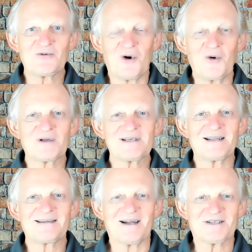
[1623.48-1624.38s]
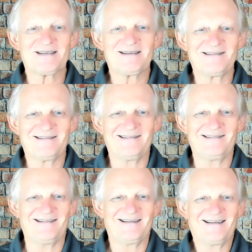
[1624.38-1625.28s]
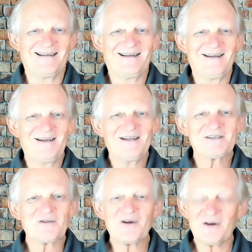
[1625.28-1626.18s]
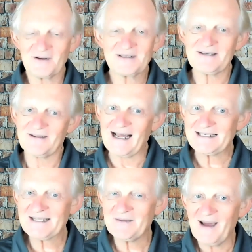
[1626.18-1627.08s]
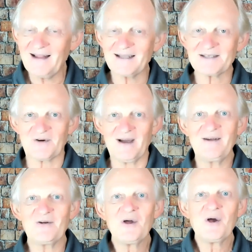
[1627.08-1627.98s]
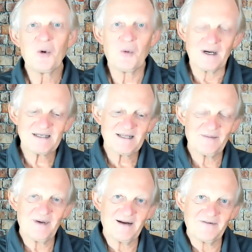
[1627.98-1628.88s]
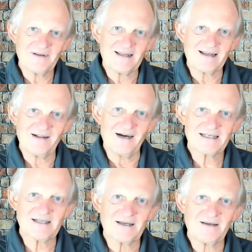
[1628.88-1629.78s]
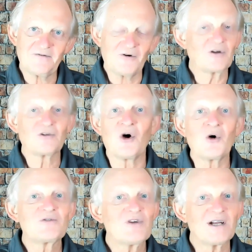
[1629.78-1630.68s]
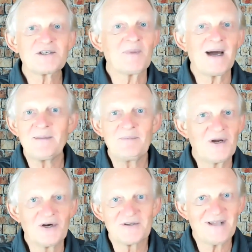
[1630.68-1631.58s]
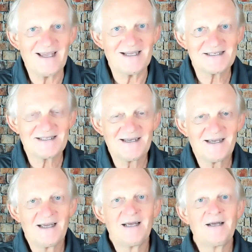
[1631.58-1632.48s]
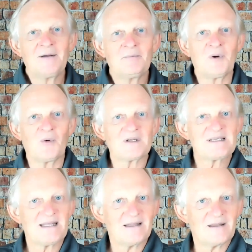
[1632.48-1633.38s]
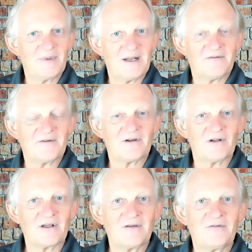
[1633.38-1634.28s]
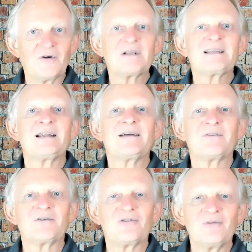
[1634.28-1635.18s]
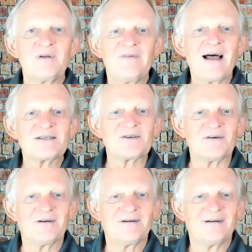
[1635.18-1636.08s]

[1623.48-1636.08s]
quo was untouched. So that's the balance, right? What's the benefit that the client's looking for? Don't touch my beer taste. But what's the other benefit they're looking for? Deliver it to me faster.